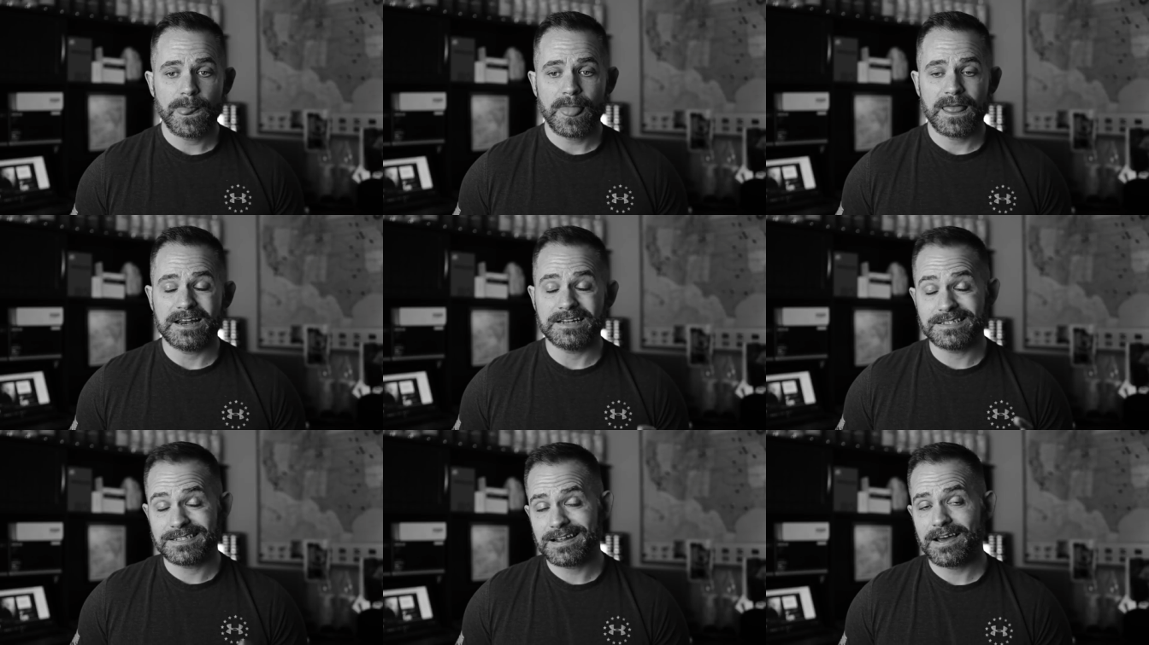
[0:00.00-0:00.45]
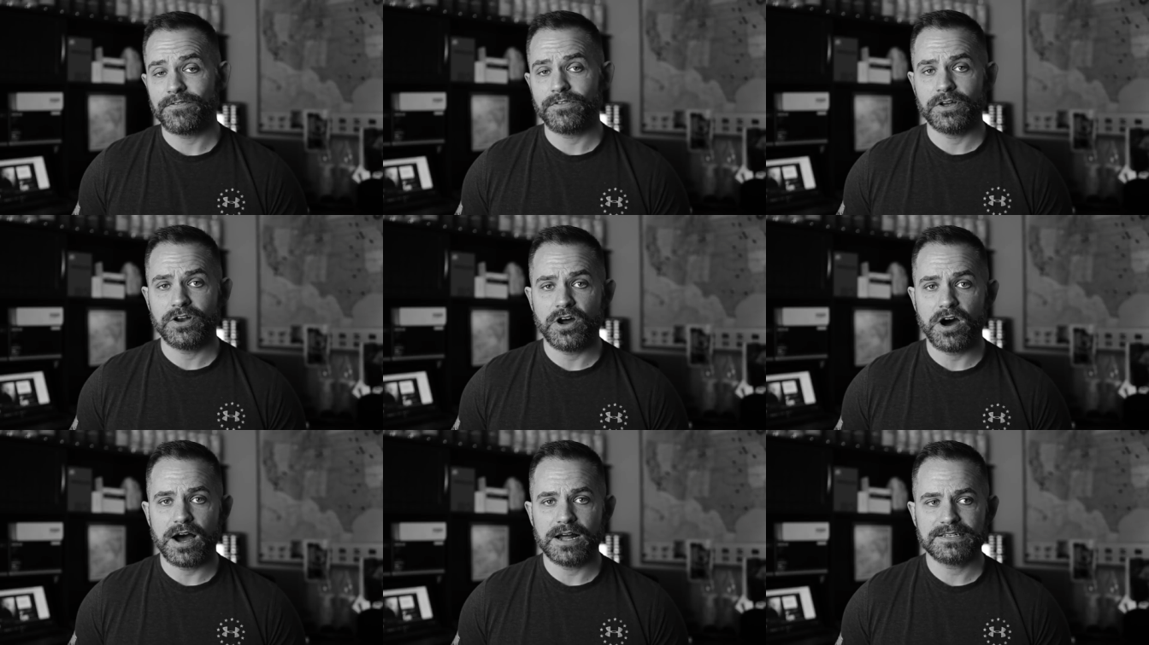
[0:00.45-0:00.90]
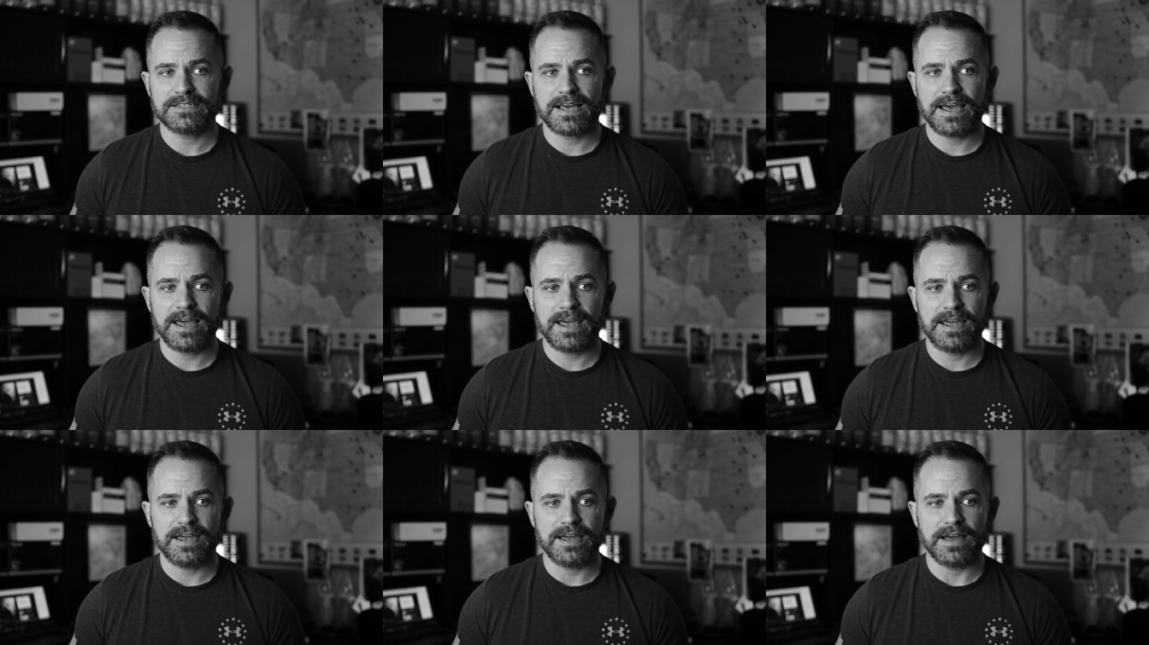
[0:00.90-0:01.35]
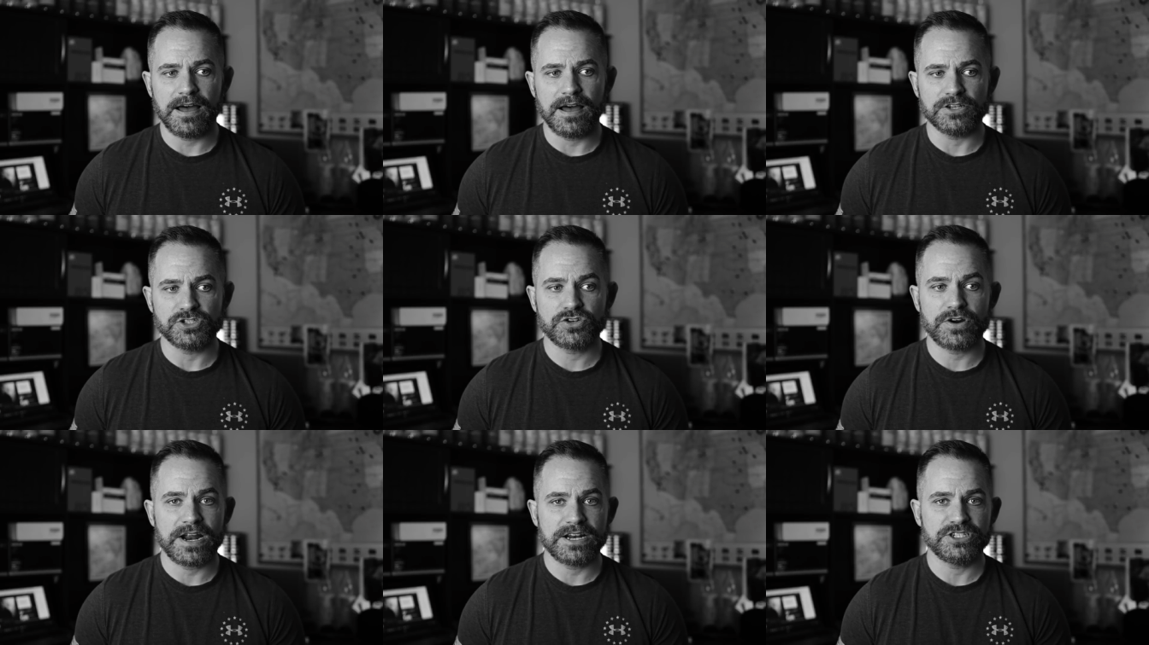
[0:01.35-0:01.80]
And it's definitely not a
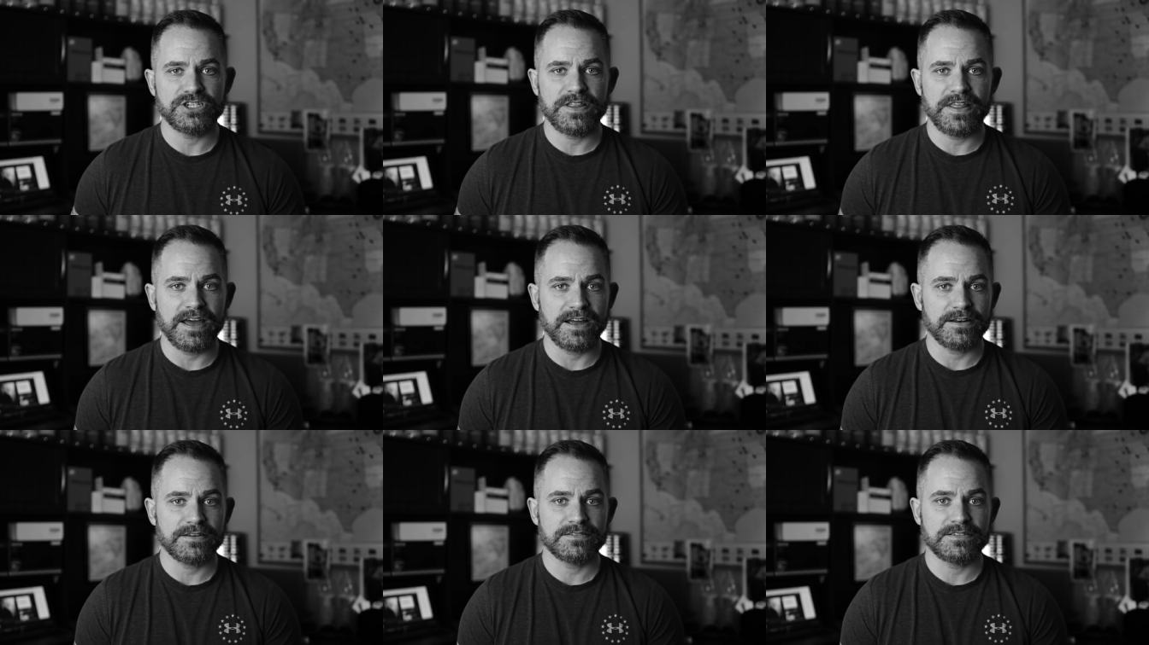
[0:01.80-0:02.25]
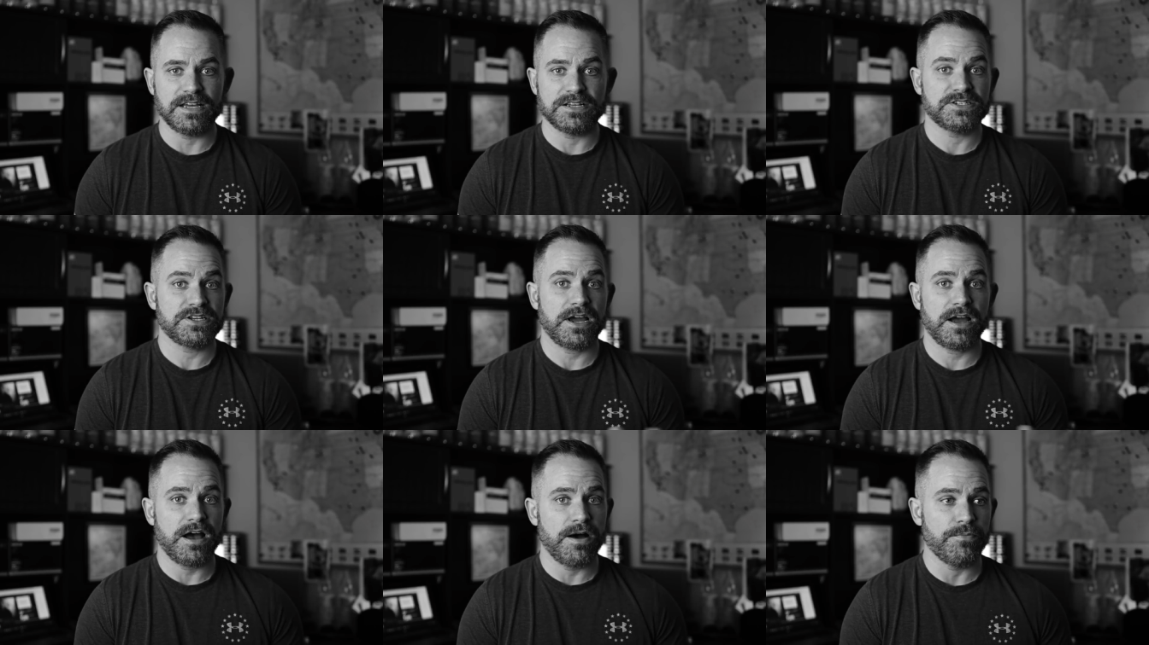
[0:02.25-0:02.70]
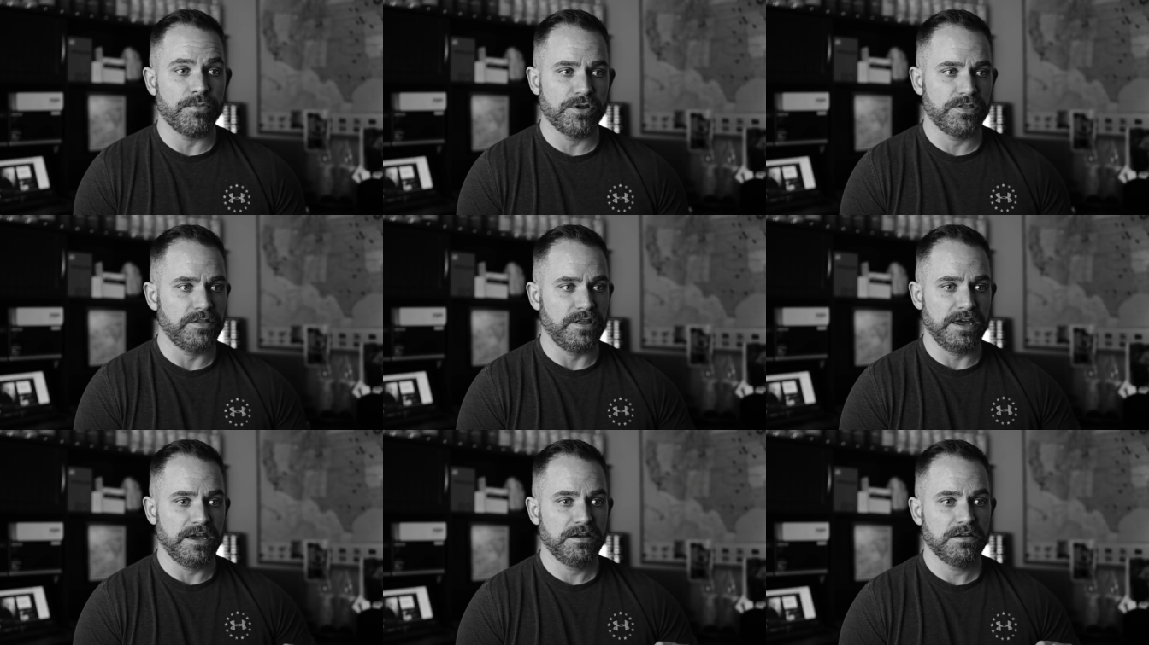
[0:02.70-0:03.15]
strategy that doesn't come with,